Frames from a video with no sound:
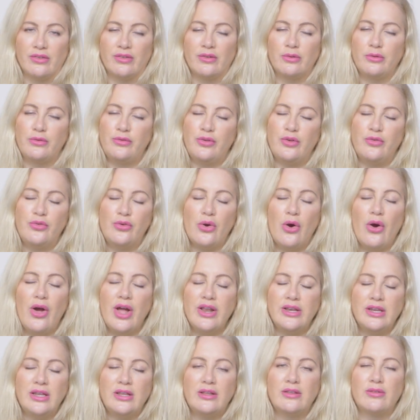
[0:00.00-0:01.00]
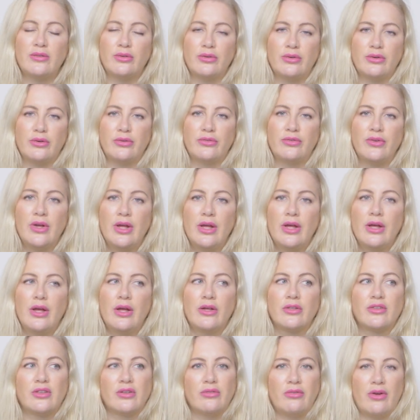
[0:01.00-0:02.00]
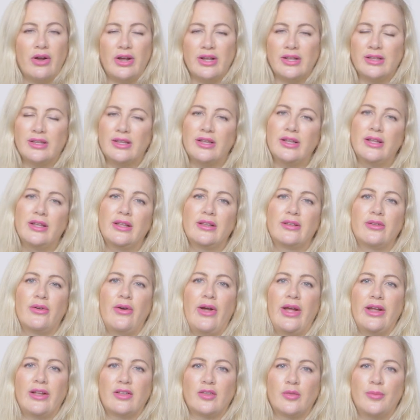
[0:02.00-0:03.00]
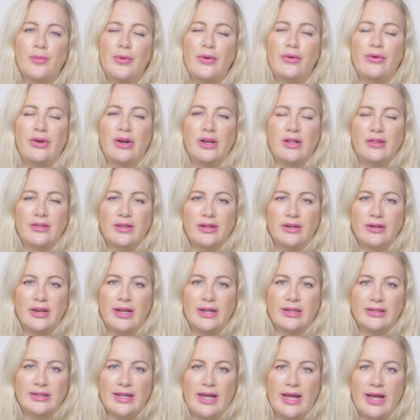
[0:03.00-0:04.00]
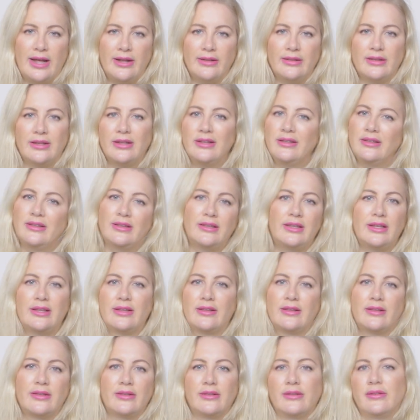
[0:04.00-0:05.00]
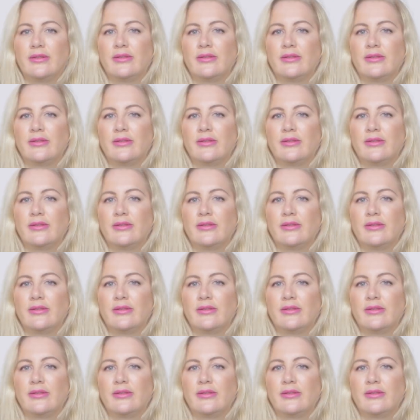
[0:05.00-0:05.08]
So if you've got any sort of psoriasis or eczema or anything like that, this